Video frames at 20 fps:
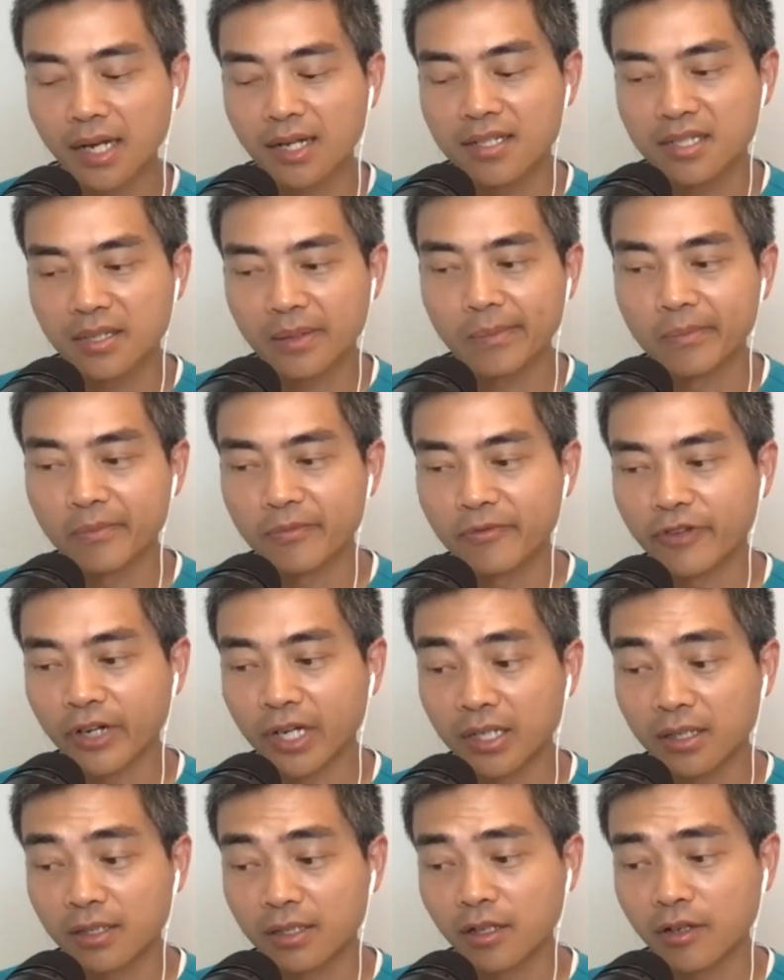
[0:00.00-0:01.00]
of some
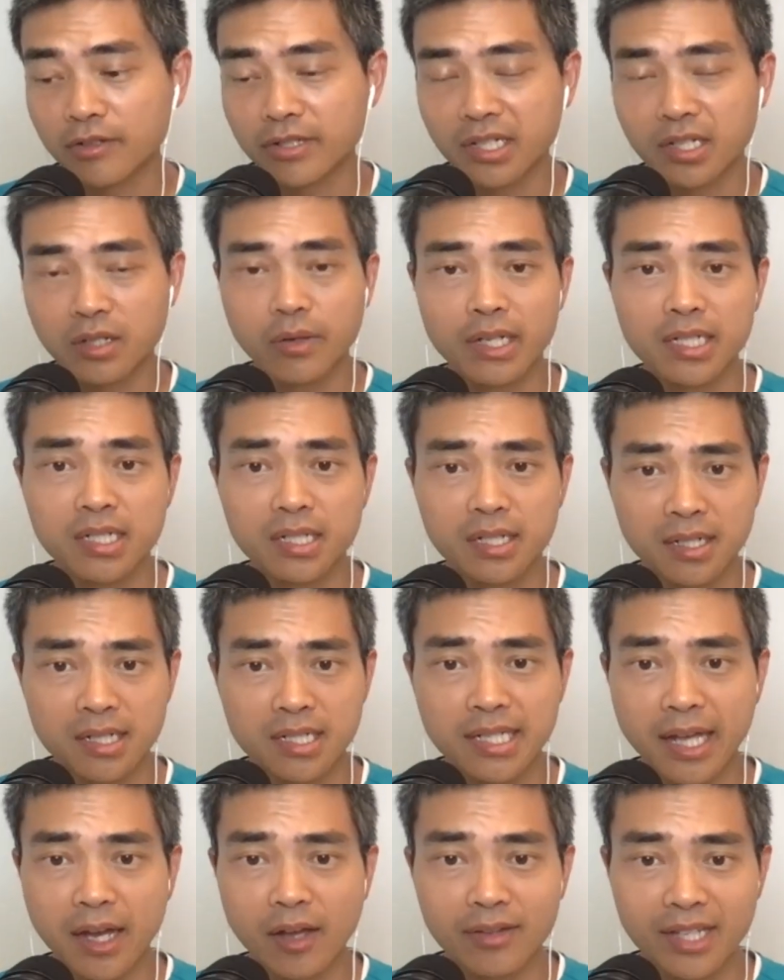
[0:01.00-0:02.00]
fun closing
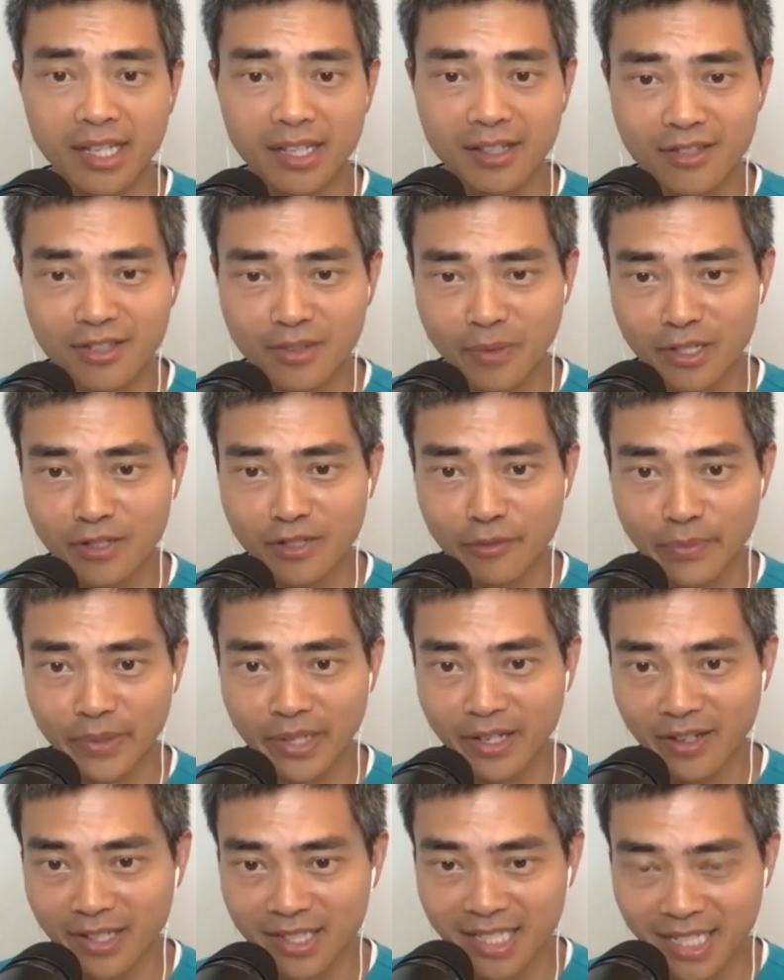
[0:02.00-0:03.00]
questions now. Thank you so much for
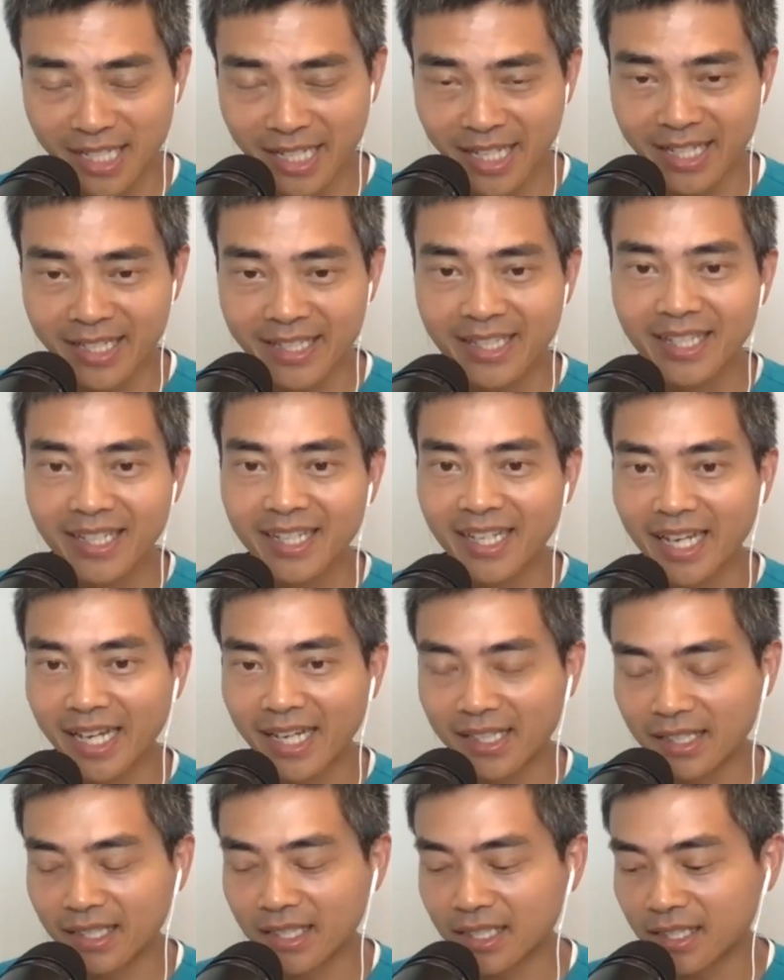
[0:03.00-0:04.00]
being on today,
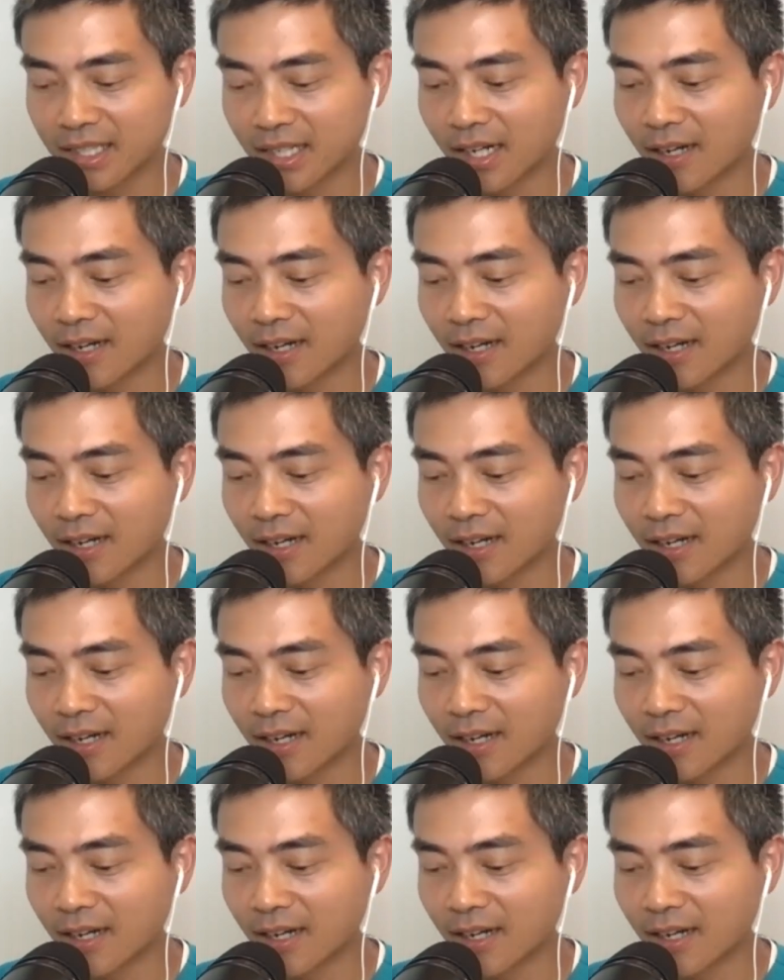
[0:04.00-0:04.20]
Aly.